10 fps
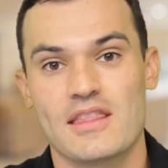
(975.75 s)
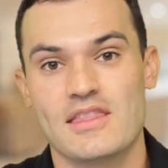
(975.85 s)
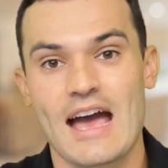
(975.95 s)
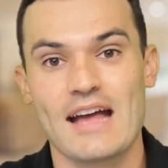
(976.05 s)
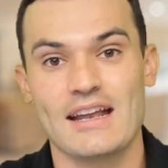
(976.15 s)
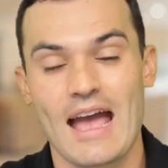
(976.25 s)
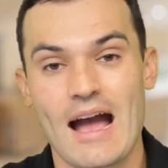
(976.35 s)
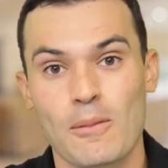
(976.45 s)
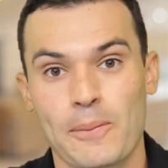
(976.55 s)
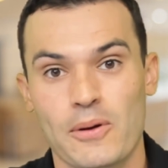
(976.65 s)
that
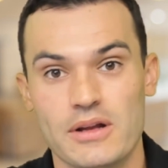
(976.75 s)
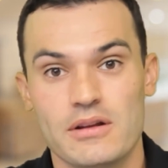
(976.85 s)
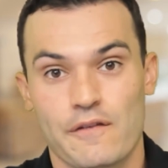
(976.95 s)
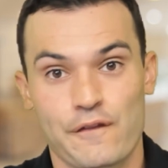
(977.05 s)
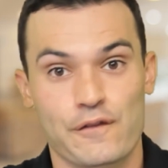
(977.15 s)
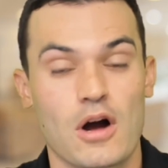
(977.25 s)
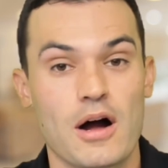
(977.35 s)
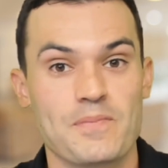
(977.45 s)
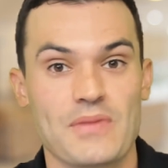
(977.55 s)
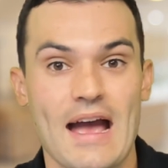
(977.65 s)
output
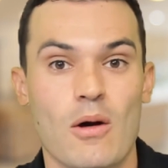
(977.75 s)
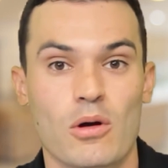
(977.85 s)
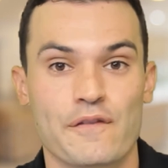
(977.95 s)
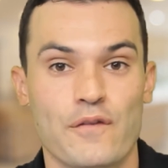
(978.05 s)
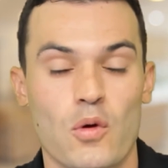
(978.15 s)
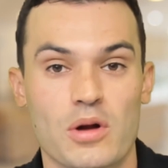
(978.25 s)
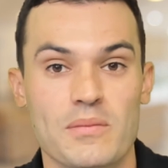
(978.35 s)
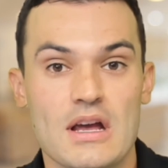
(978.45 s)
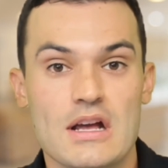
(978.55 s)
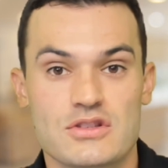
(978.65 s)
from our
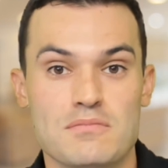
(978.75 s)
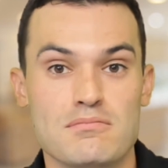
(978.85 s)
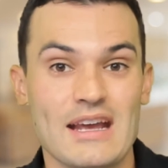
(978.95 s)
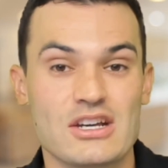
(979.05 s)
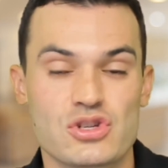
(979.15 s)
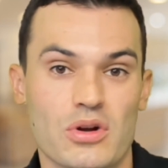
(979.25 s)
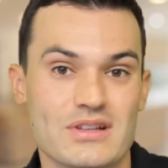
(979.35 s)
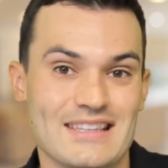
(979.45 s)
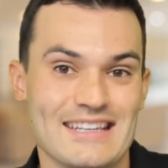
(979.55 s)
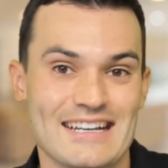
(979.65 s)
form to make sure
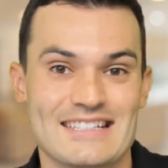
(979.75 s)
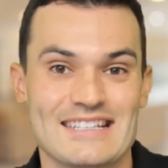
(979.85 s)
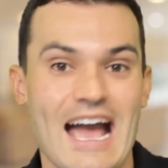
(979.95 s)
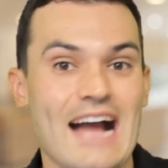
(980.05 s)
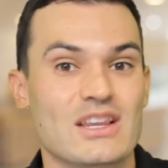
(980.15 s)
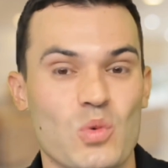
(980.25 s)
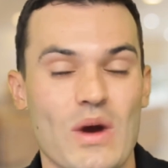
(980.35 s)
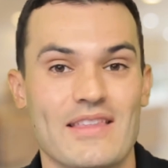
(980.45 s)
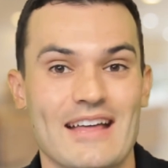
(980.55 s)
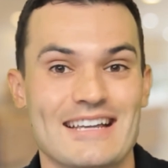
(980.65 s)
it's in the exact
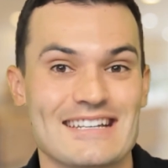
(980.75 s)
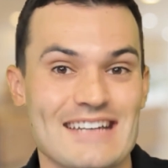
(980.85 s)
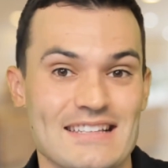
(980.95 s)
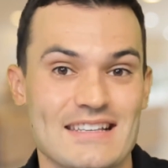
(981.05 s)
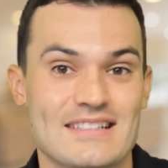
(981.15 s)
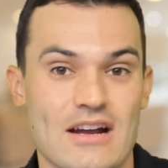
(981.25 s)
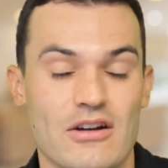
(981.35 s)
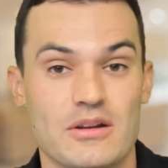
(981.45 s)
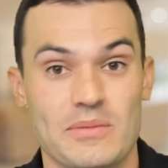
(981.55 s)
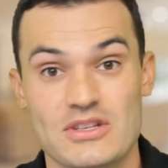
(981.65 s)
way that is
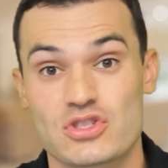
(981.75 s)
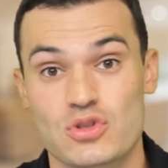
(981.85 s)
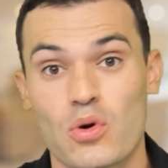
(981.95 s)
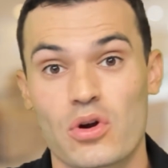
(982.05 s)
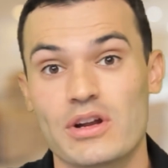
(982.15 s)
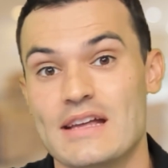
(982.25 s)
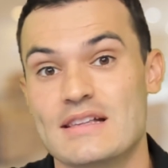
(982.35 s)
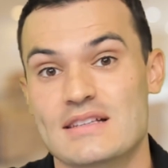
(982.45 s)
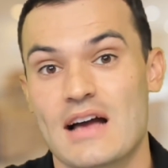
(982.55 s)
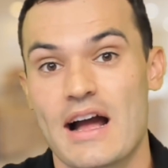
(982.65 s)
necessary to be stored
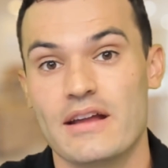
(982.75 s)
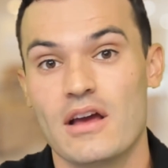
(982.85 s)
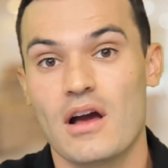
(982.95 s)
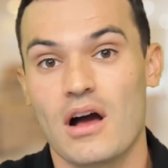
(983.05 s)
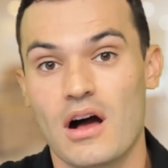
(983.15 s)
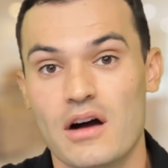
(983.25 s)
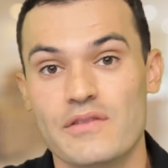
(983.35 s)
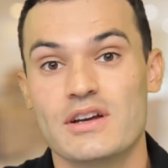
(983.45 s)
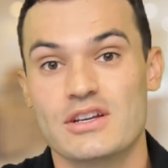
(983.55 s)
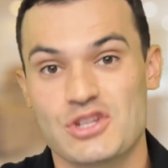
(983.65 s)
inside
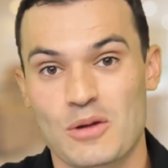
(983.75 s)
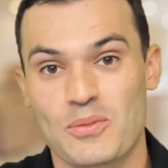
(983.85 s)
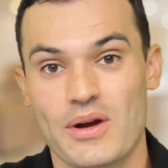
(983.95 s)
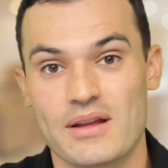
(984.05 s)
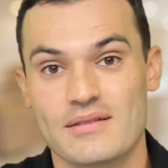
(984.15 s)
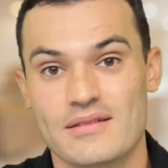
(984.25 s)
of SharePoint.